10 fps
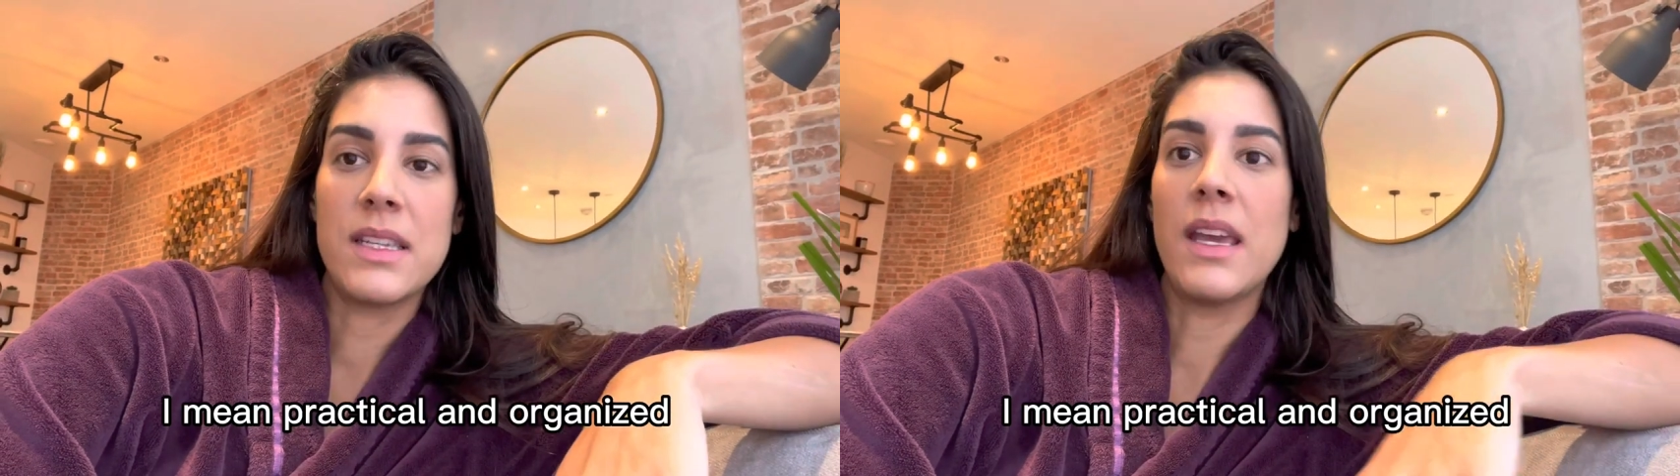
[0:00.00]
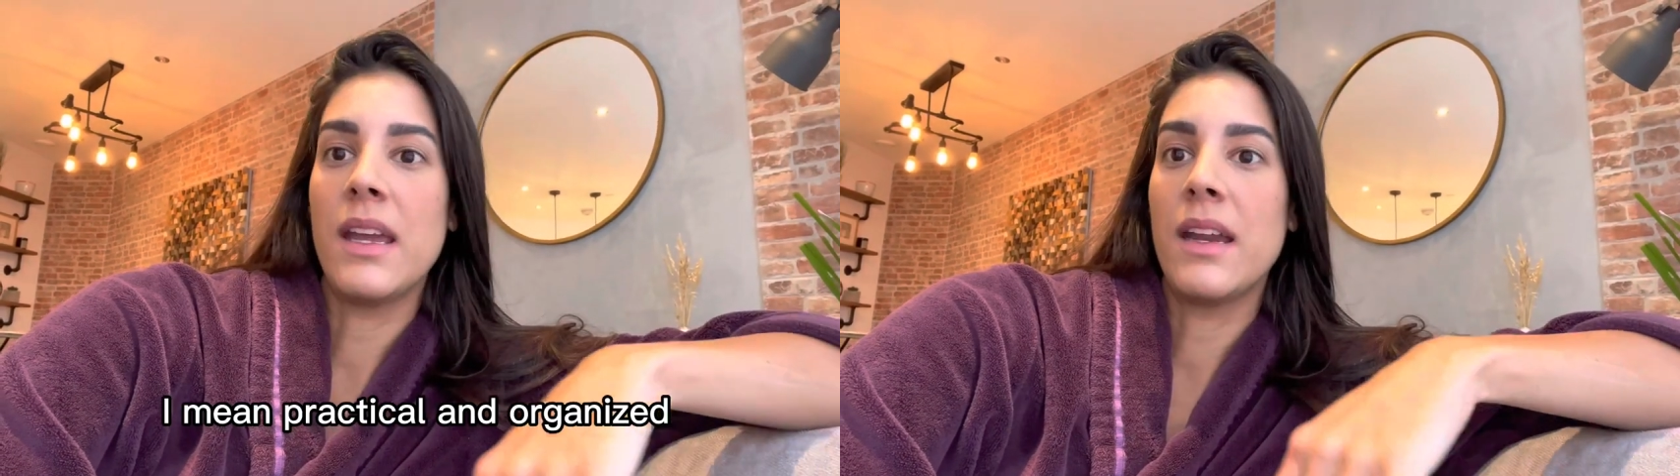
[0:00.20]

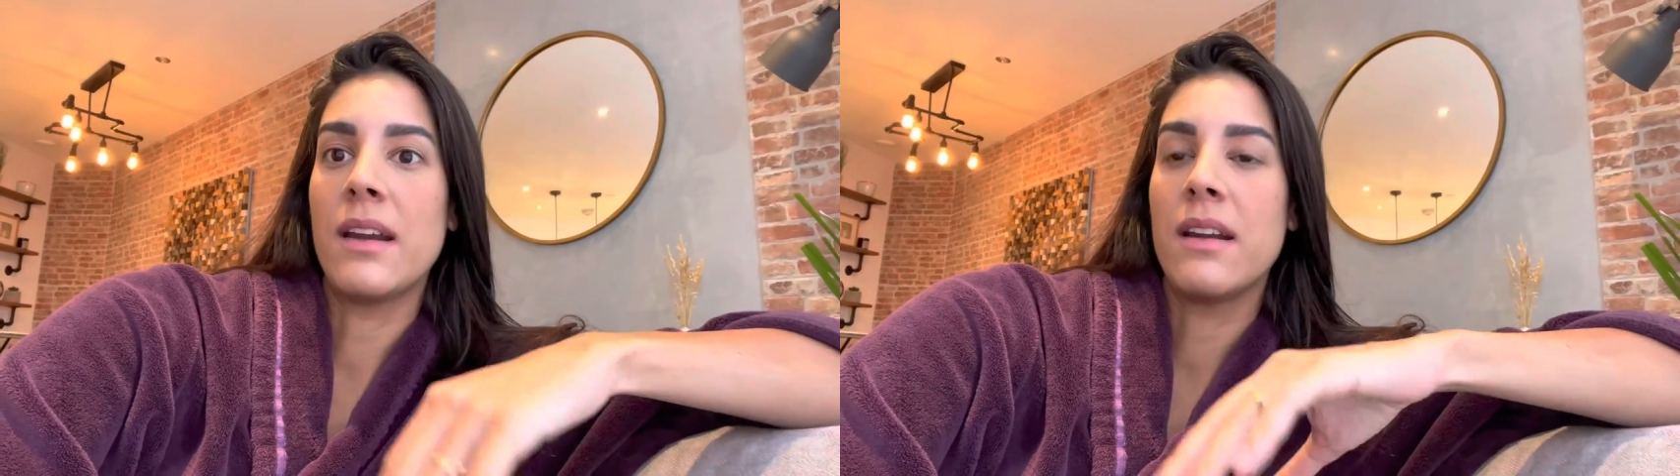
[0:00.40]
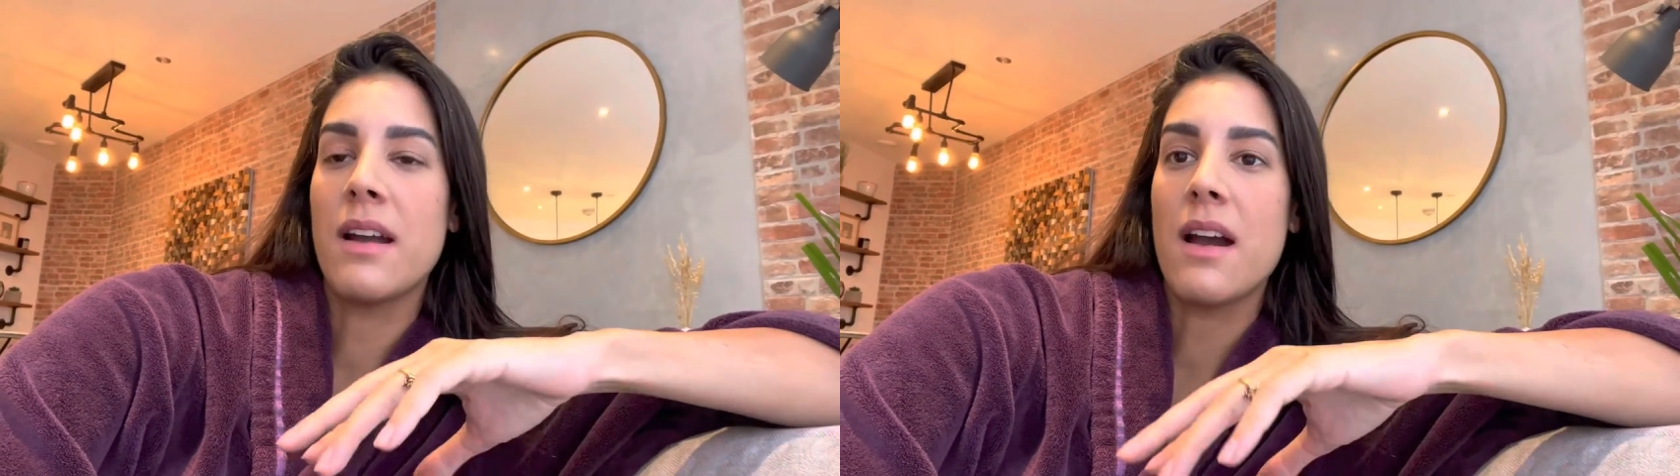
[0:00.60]

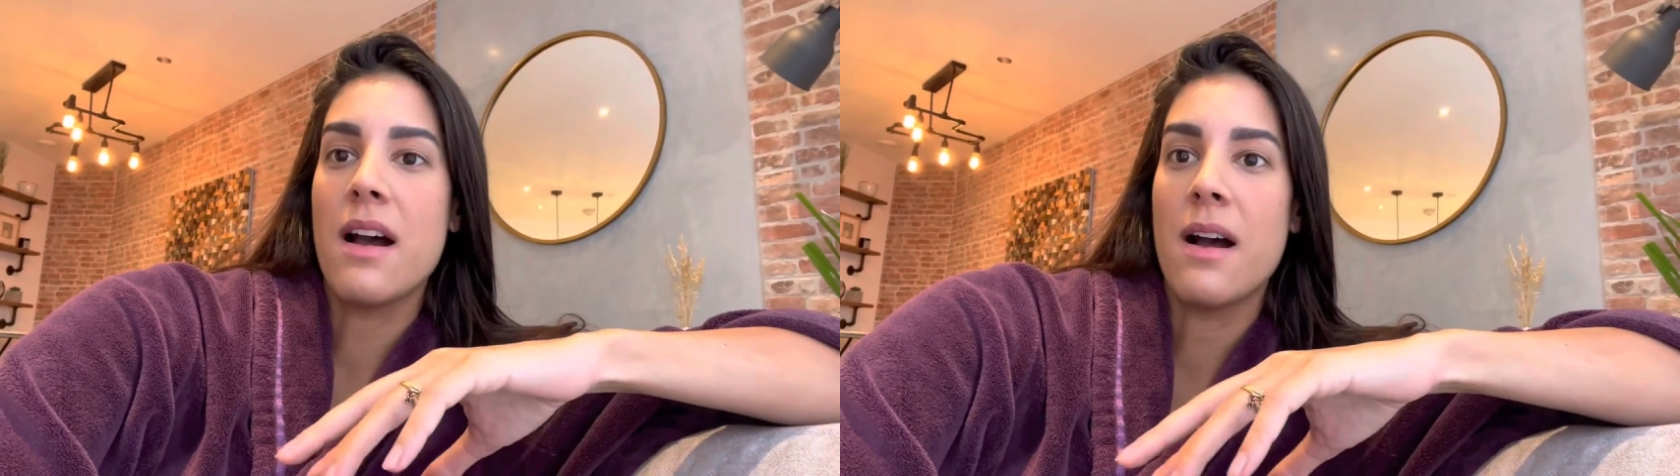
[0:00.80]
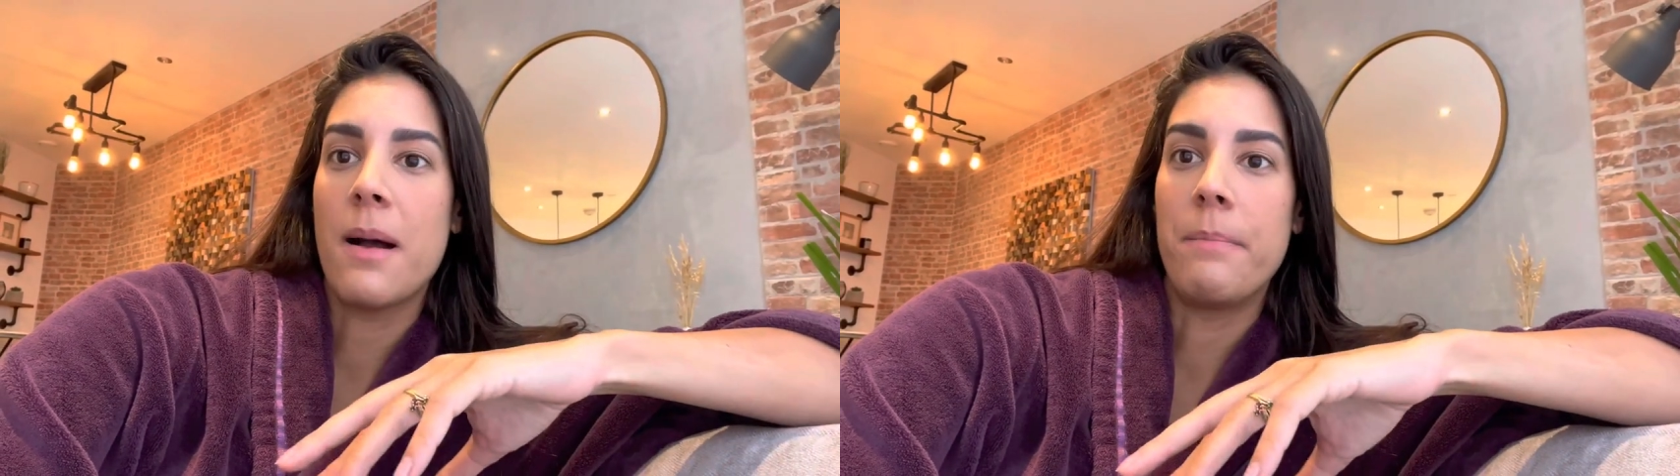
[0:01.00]
here.
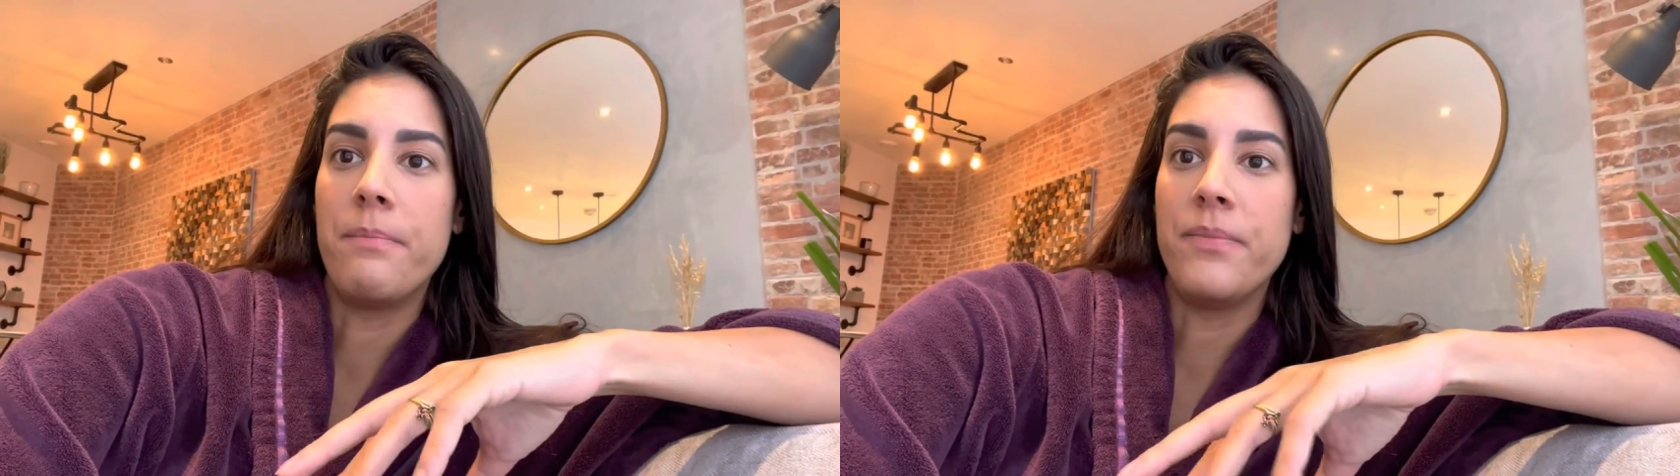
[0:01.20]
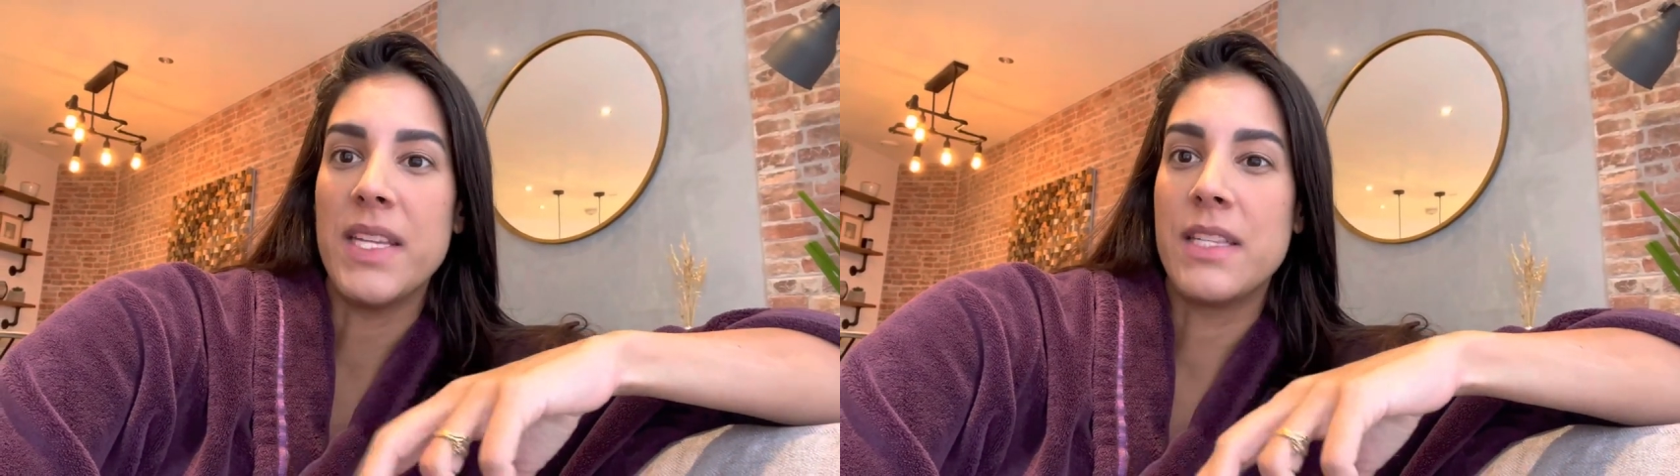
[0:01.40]

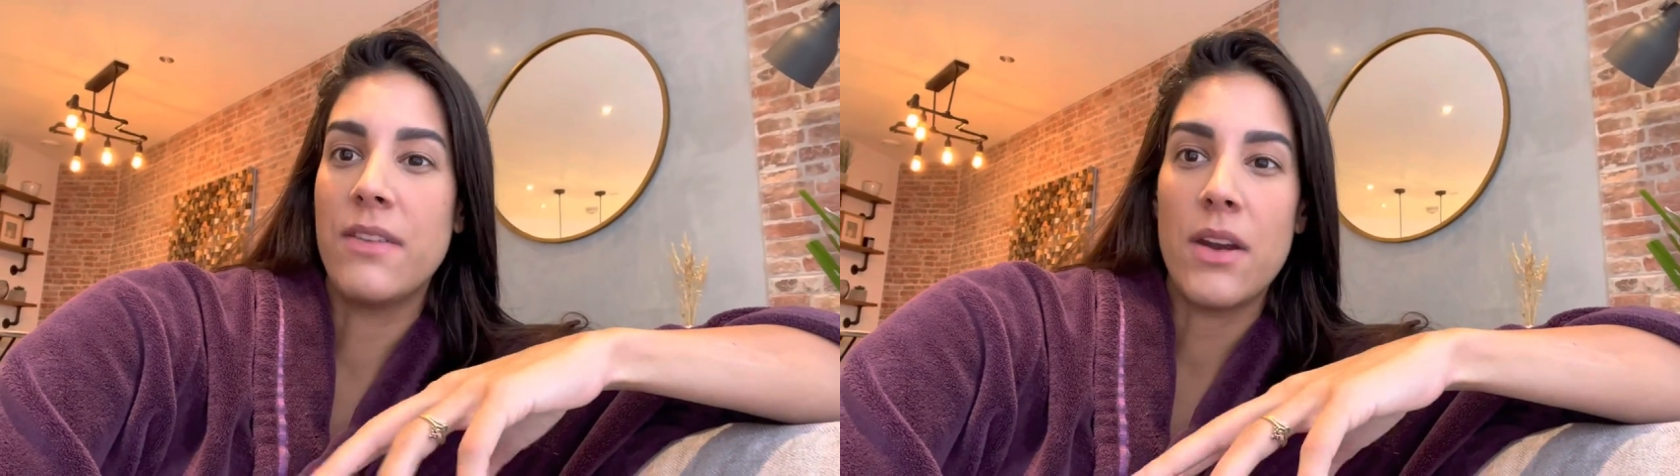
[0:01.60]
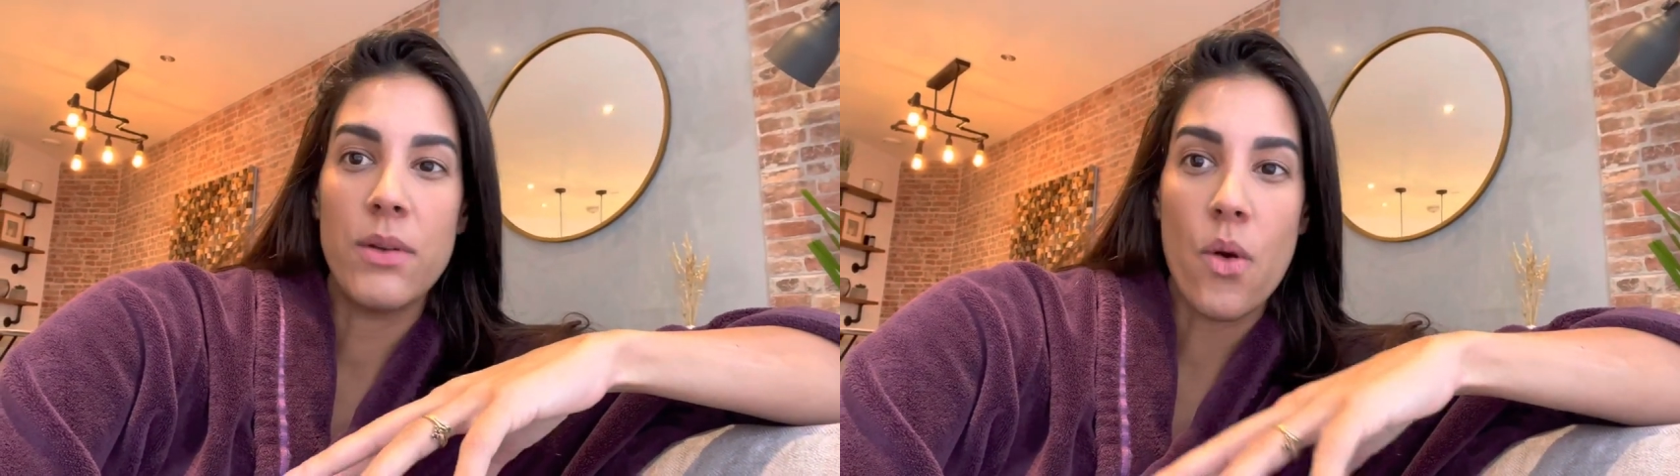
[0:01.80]
It's
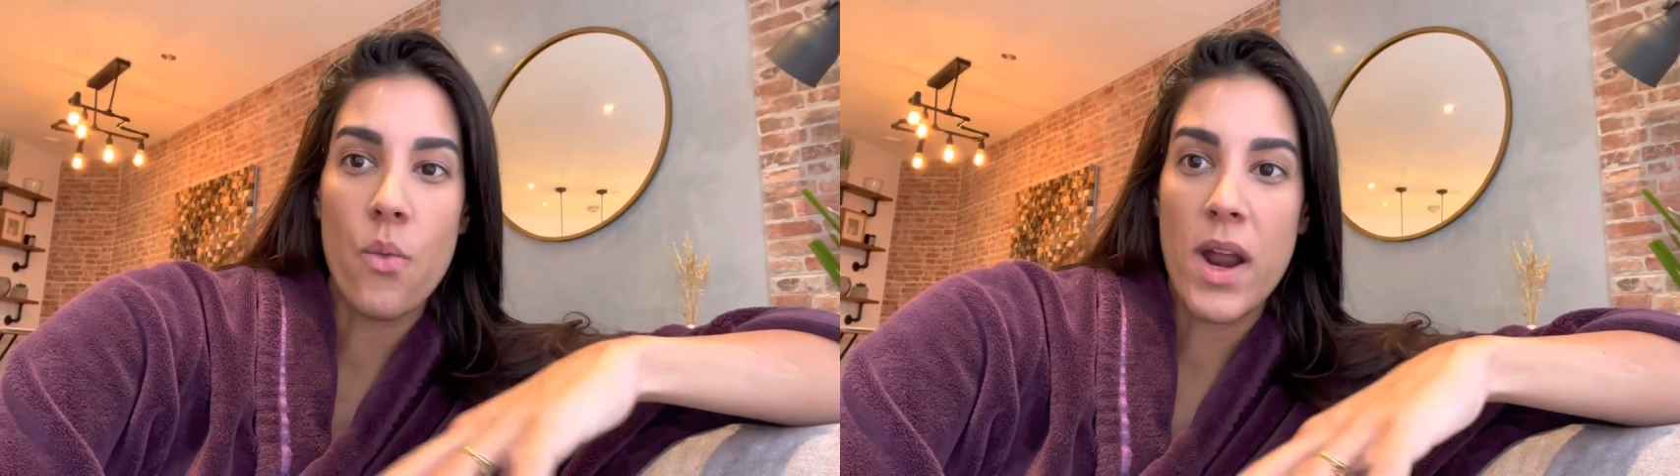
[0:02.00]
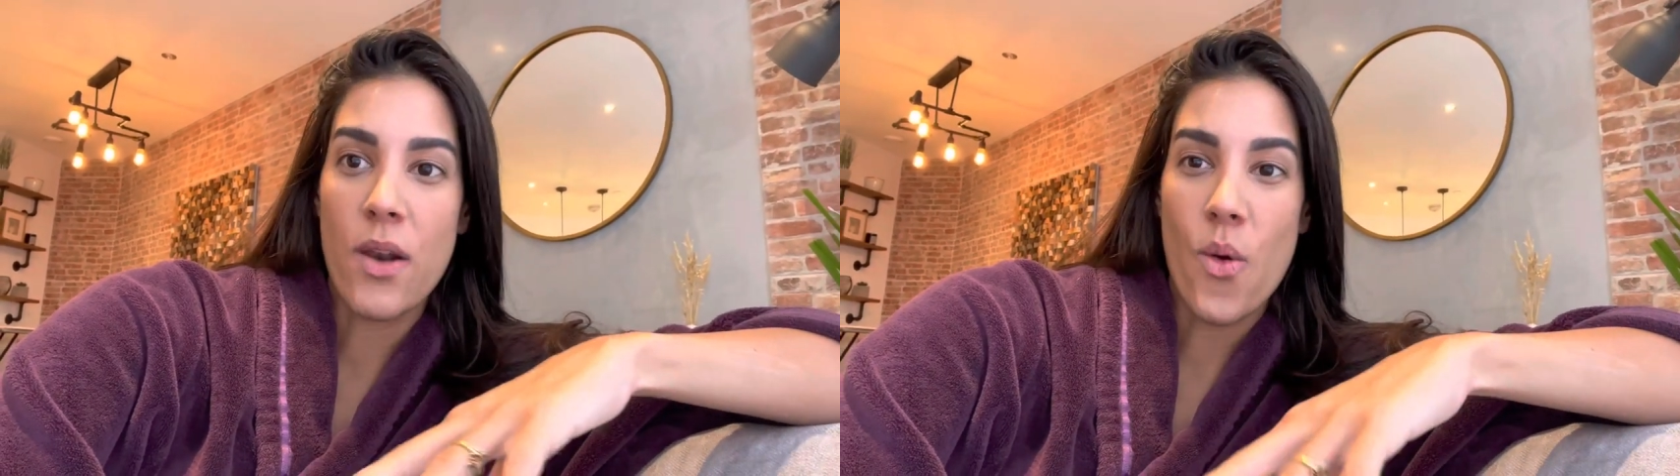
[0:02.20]
very well